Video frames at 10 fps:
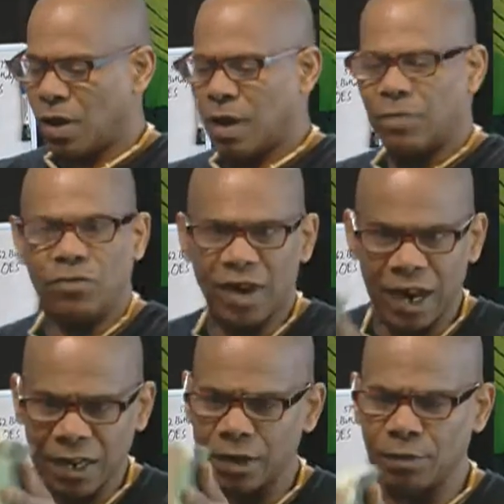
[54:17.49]

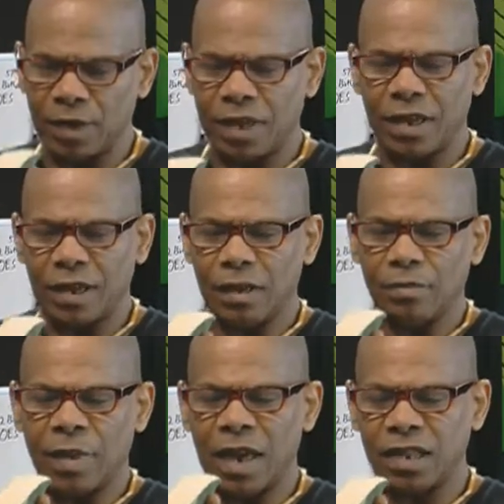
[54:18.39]
randomly.
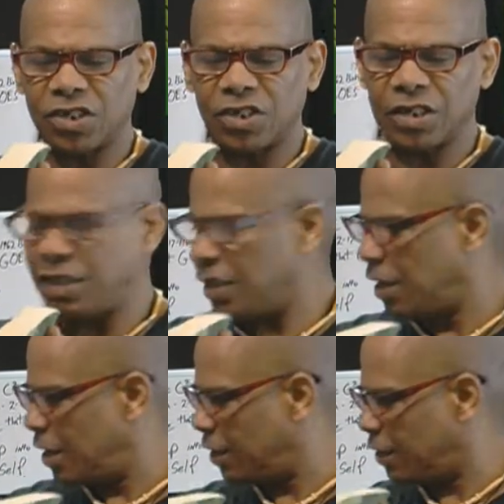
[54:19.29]
My chi
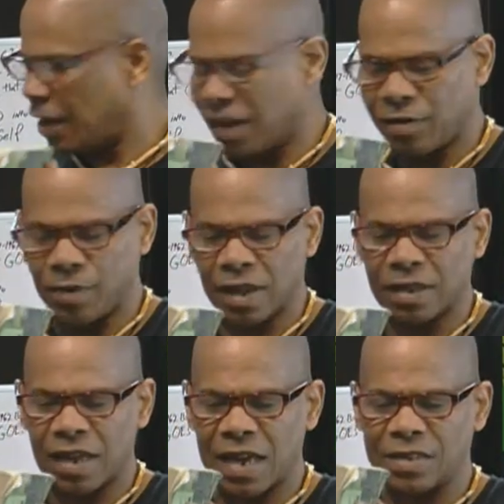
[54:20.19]
is, I have my
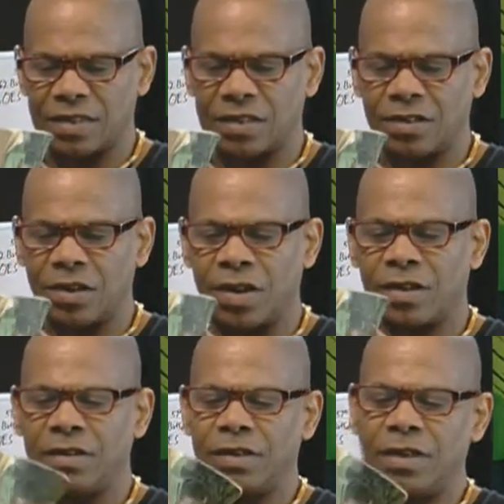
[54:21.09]
glasses
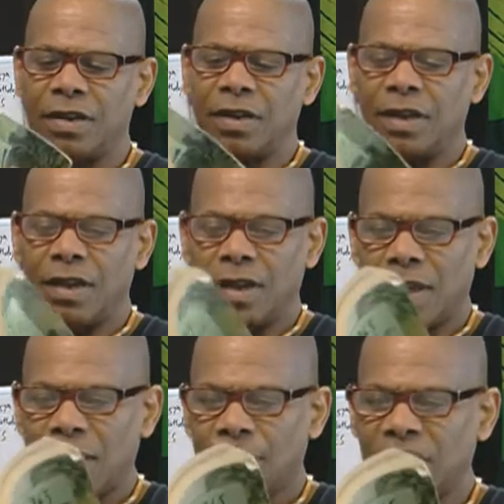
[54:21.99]
on.
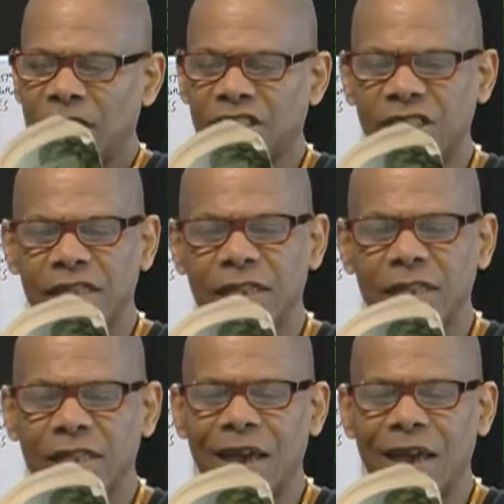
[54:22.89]
My chi